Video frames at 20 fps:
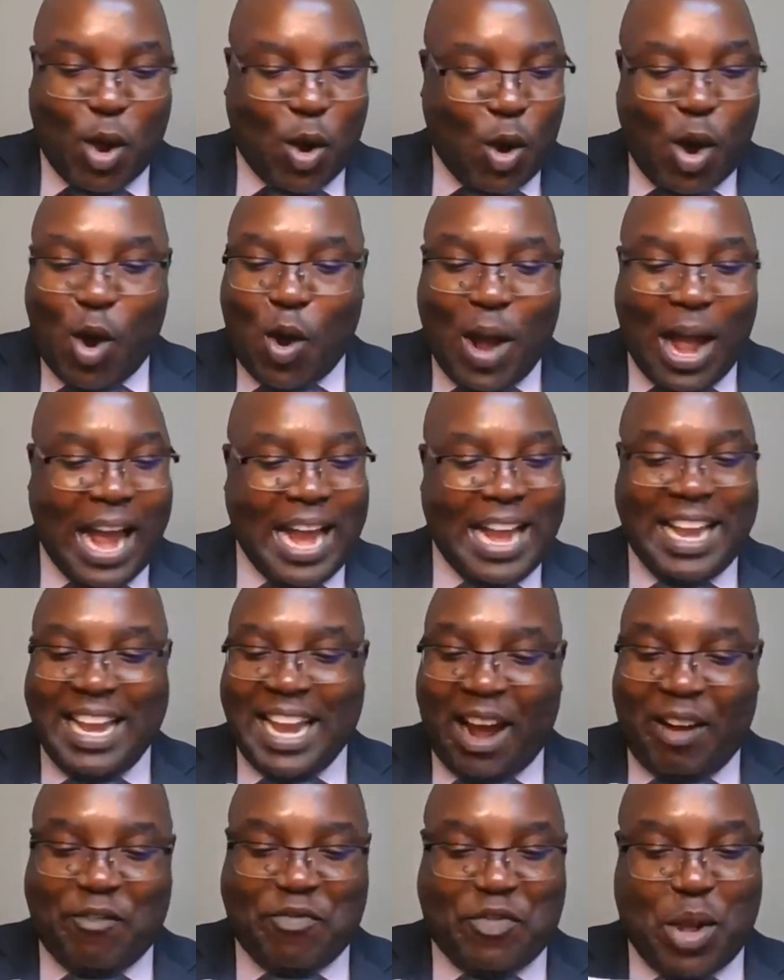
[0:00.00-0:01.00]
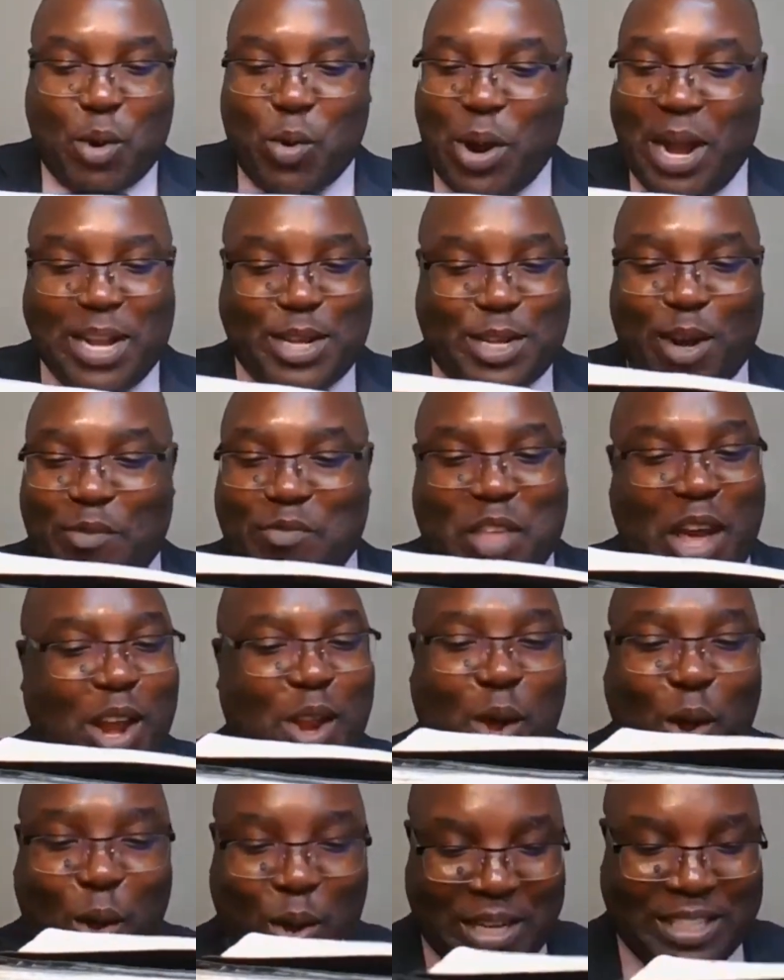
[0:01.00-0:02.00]
Oh, I love the word of the
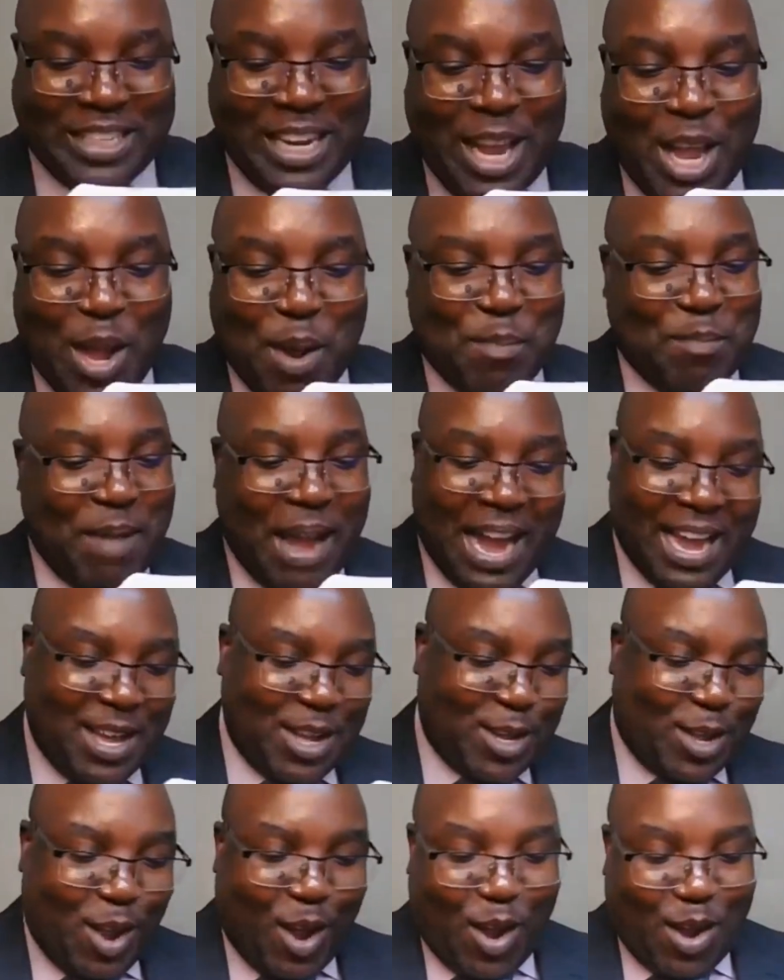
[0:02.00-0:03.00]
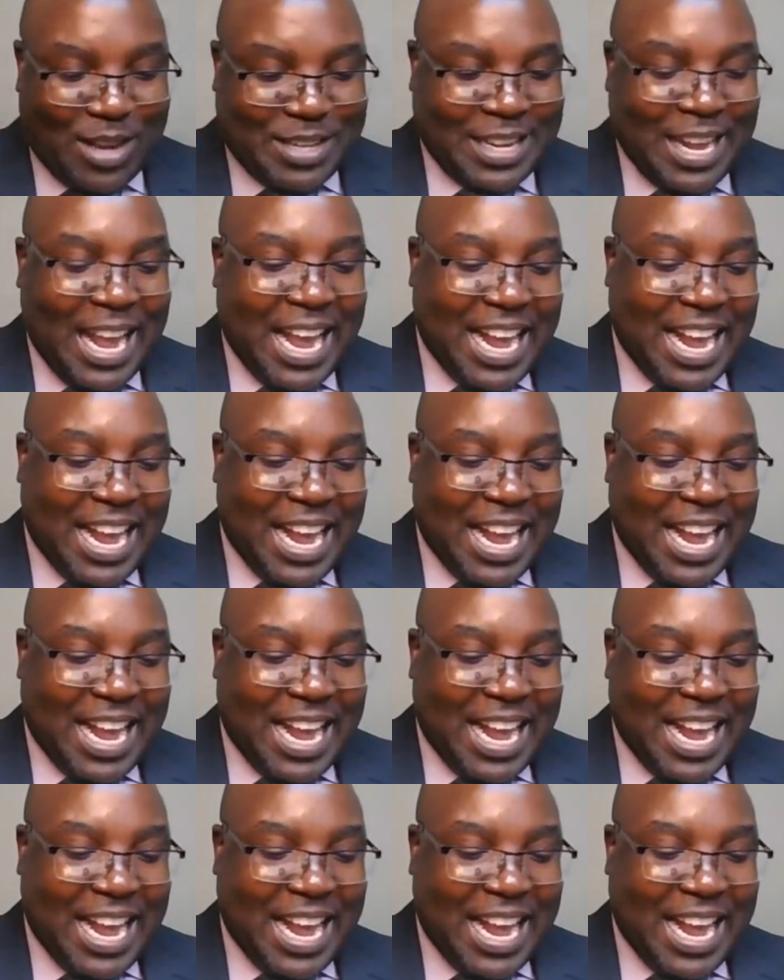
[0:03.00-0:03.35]
Lord, my God.